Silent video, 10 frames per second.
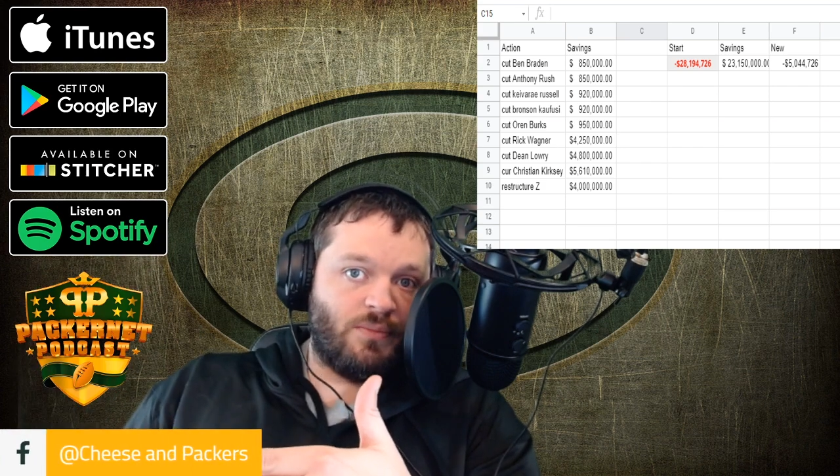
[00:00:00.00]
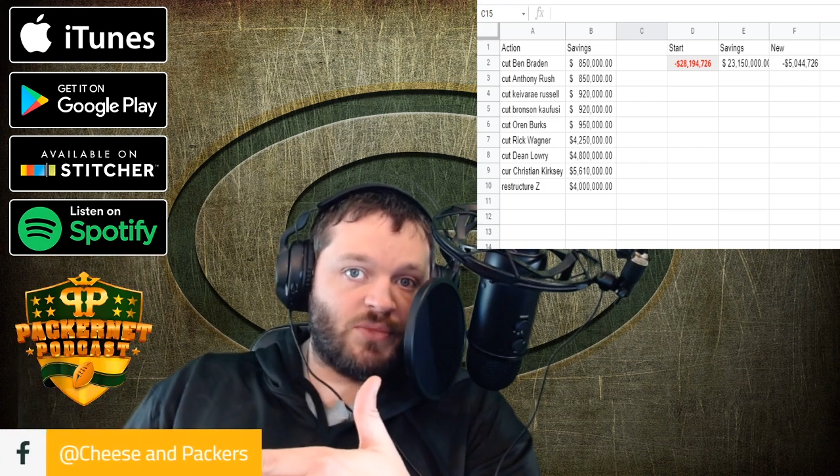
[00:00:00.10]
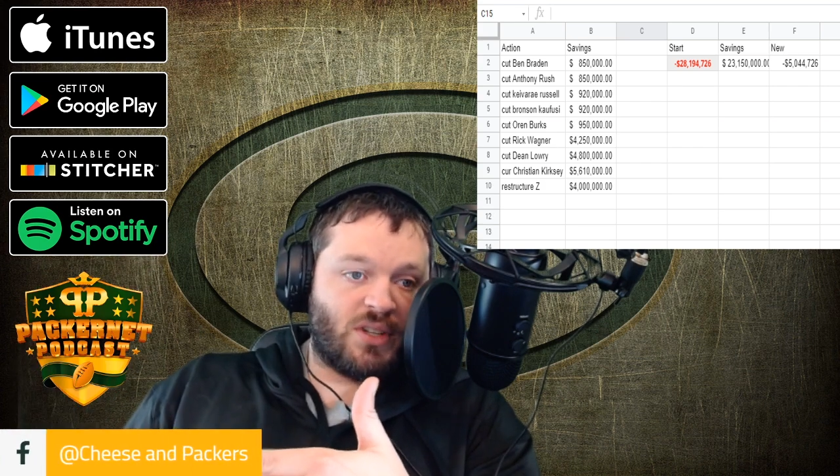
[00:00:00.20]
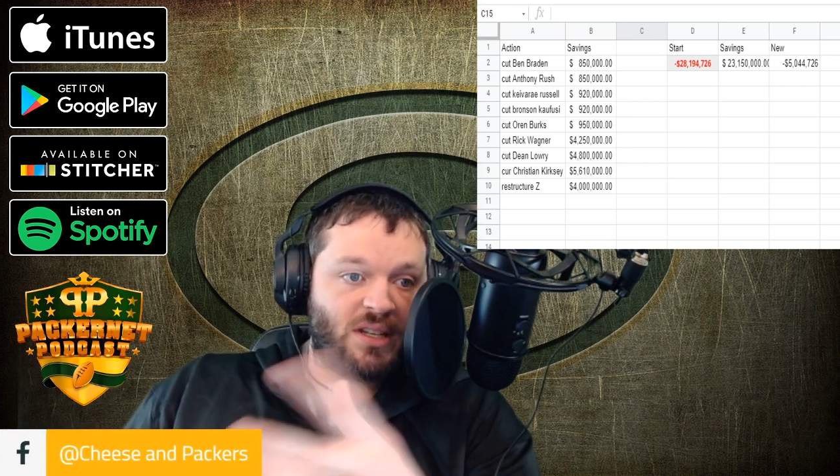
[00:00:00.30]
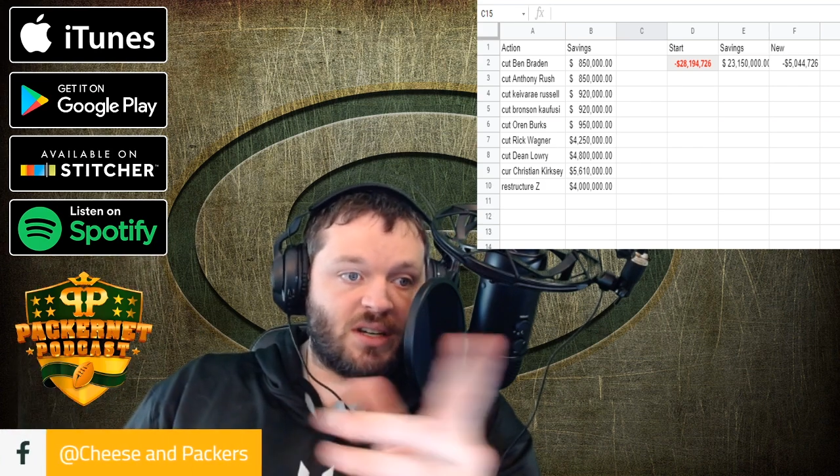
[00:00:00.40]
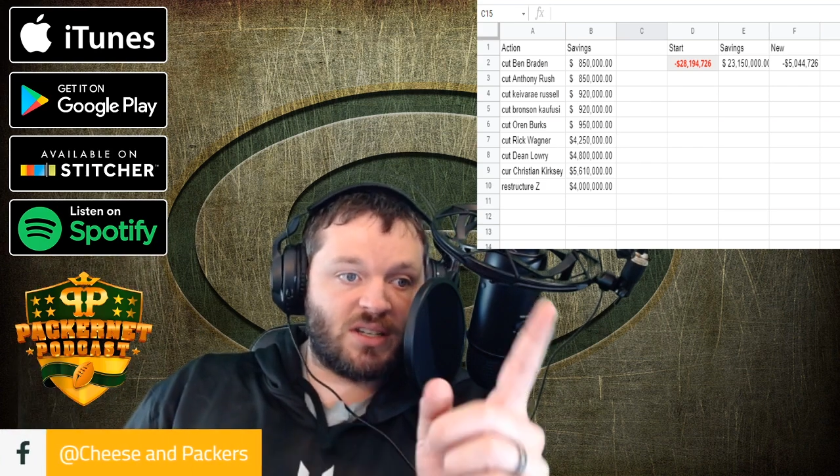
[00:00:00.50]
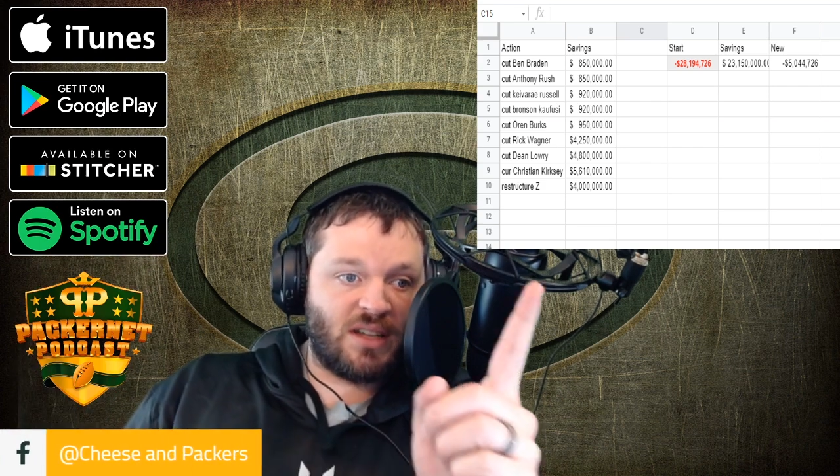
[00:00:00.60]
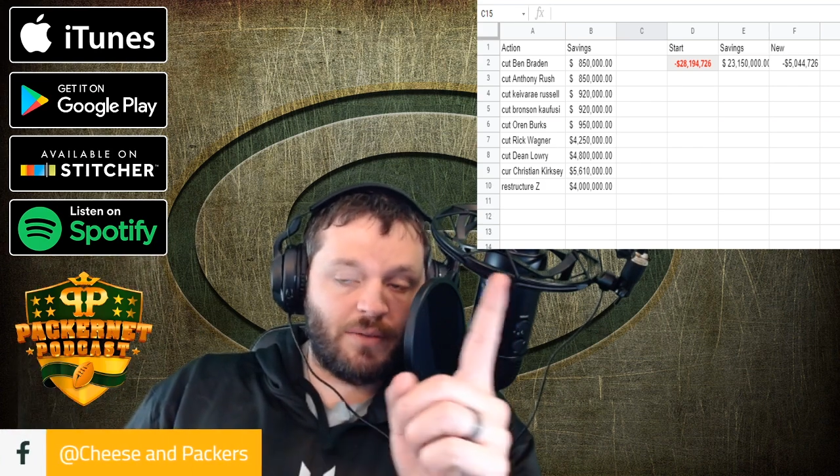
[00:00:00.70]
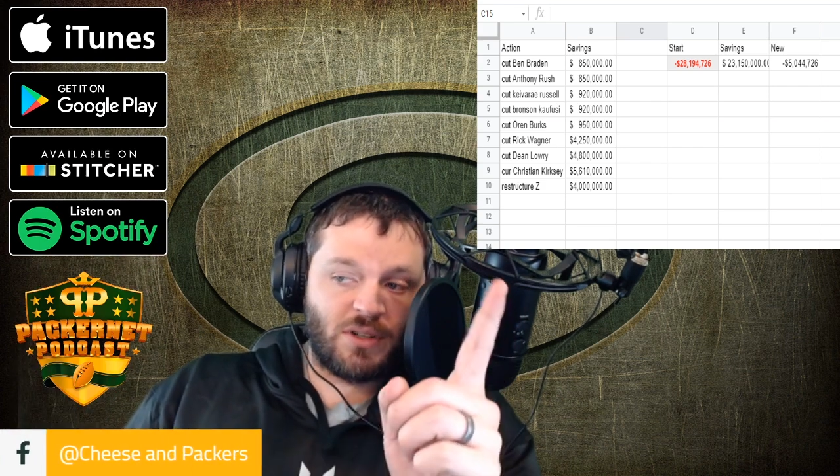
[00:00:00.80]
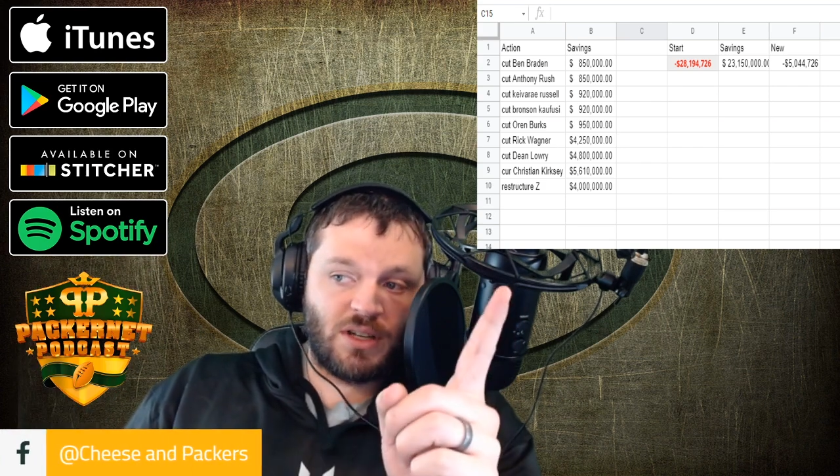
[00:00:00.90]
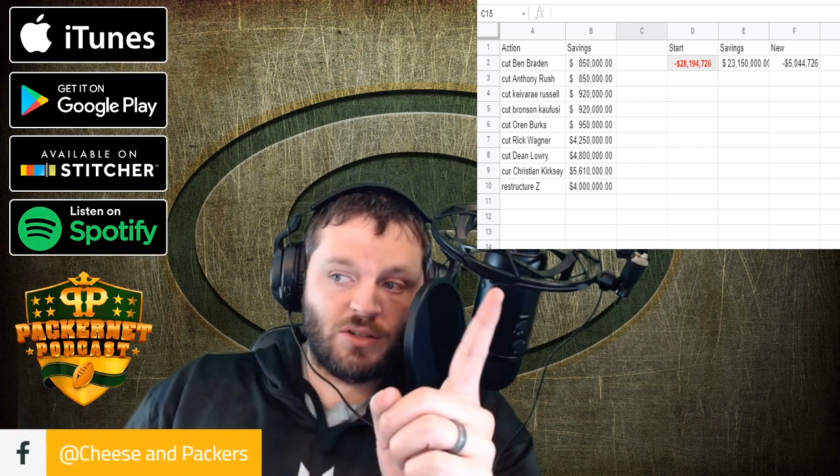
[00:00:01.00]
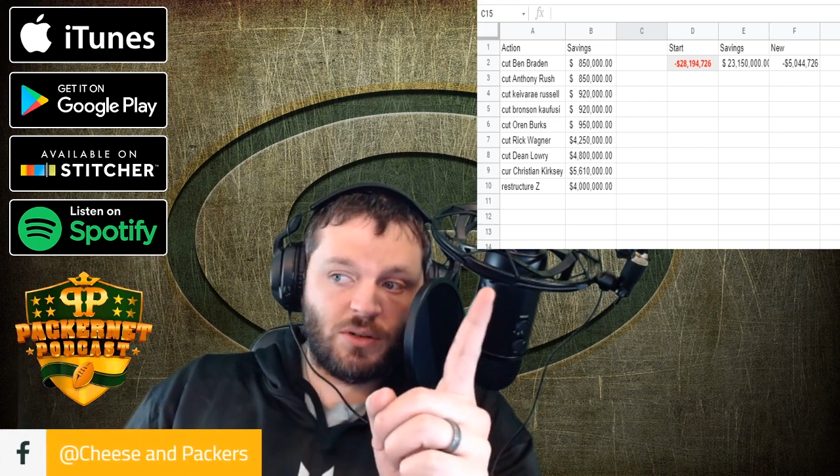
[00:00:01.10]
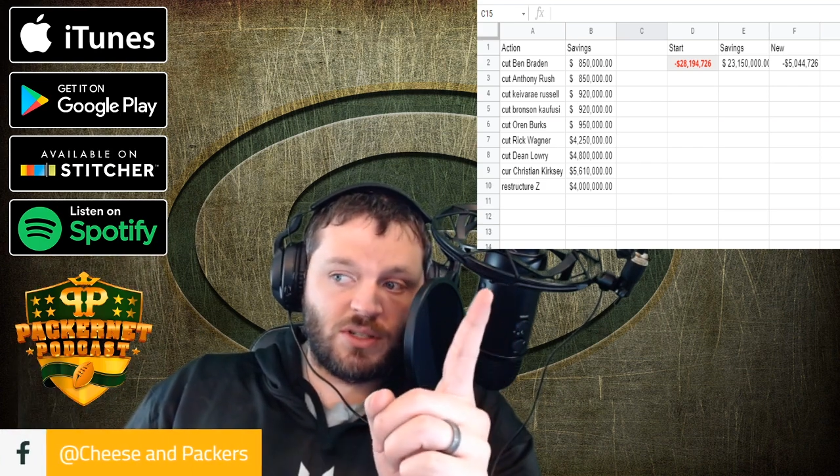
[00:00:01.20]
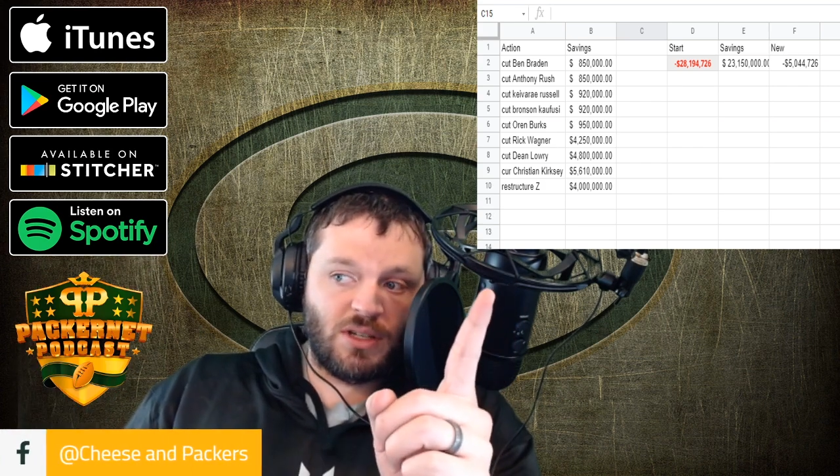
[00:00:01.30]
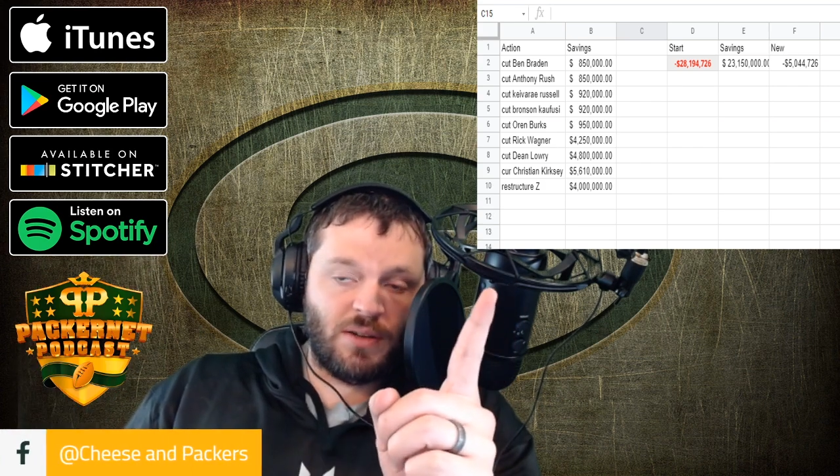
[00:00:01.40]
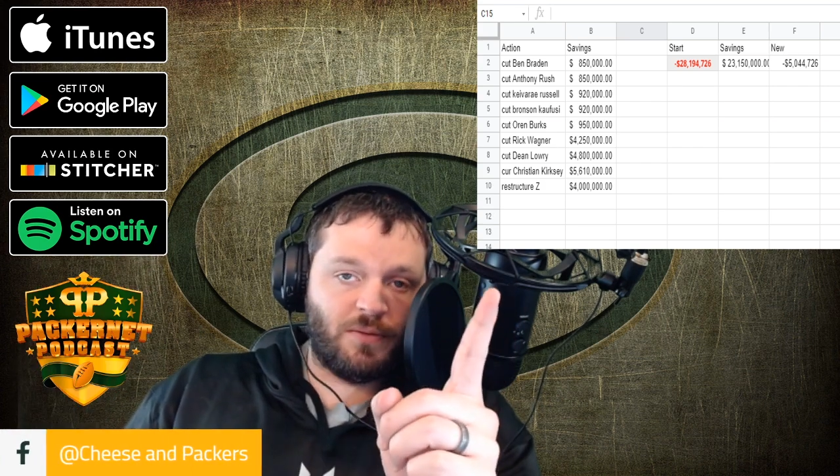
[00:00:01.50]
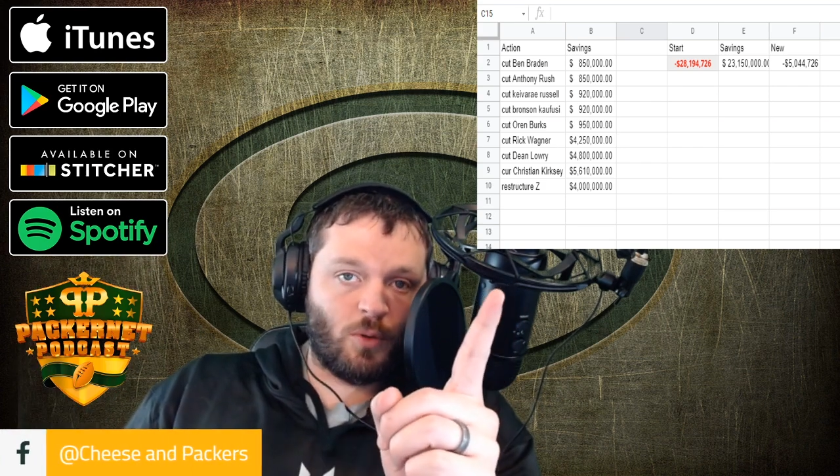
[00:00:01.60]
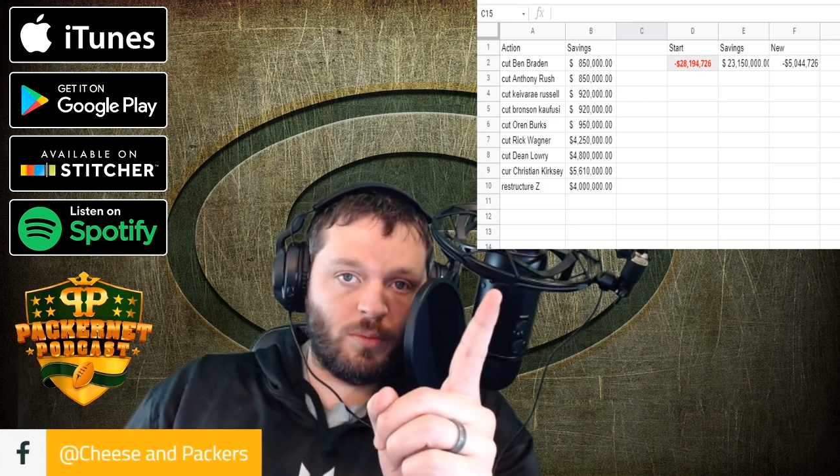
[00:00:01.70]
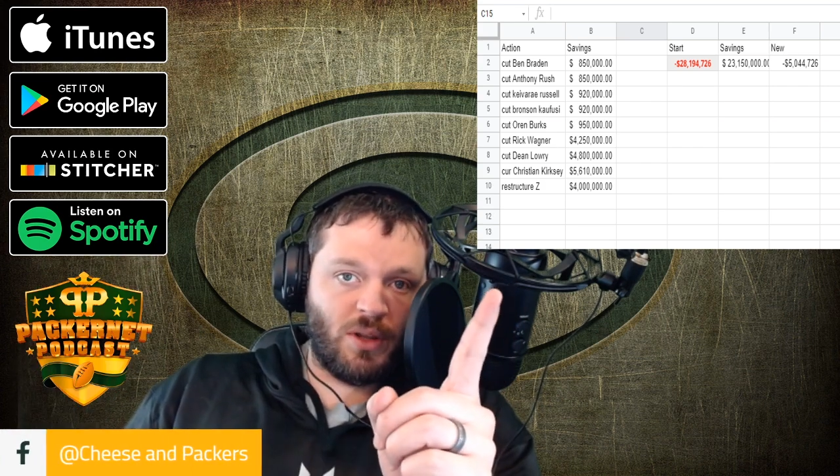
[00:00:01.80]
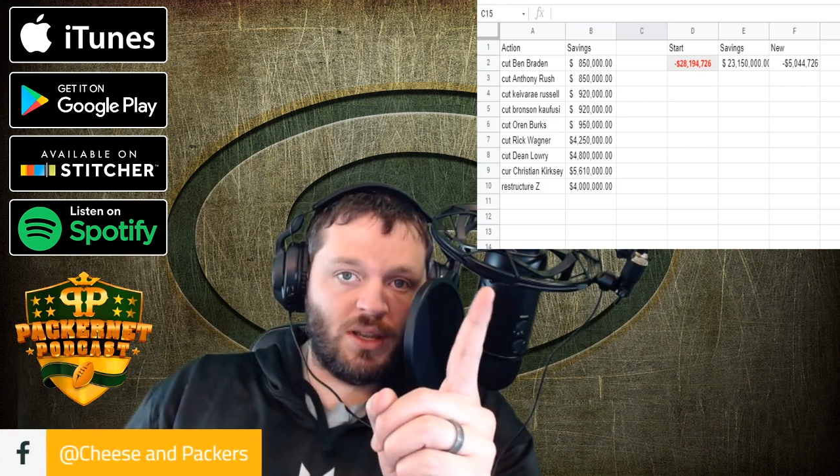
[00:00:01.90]
So that's going to save us, as you can see,
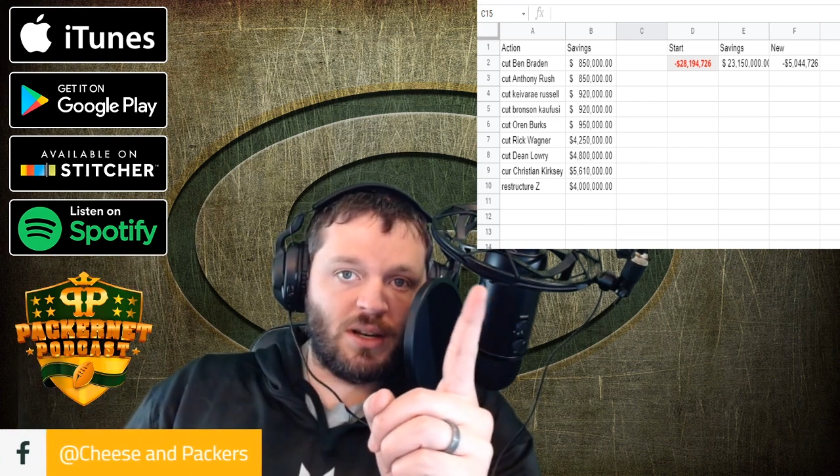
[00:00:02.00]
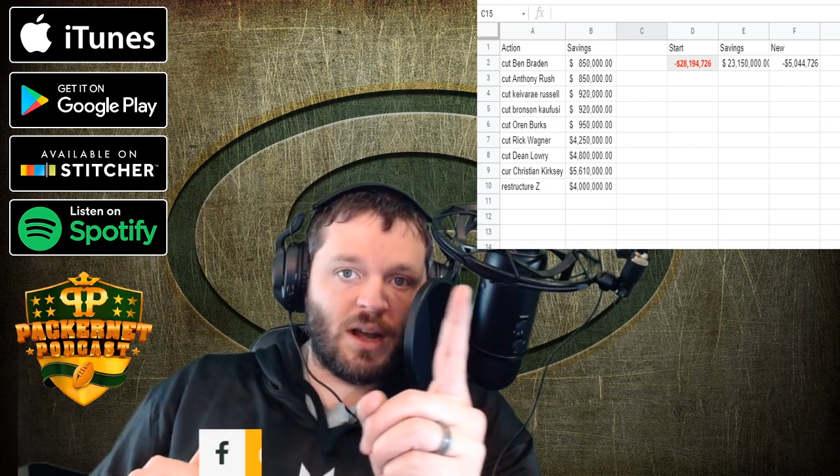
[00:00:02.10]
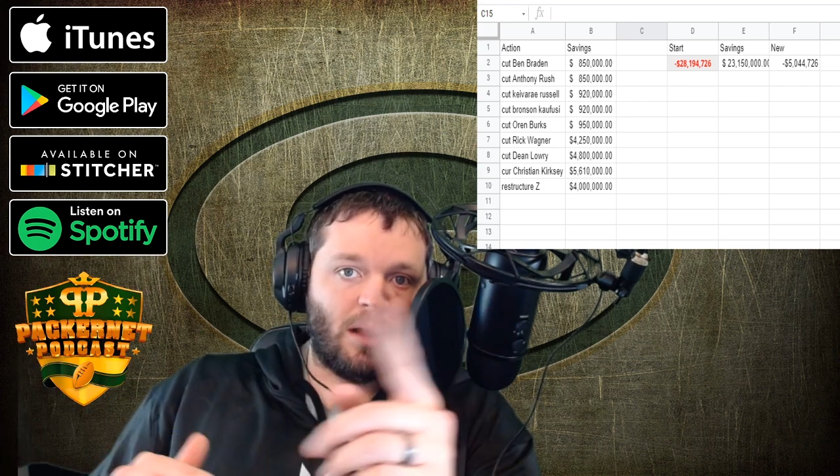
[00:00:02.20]
$4 million.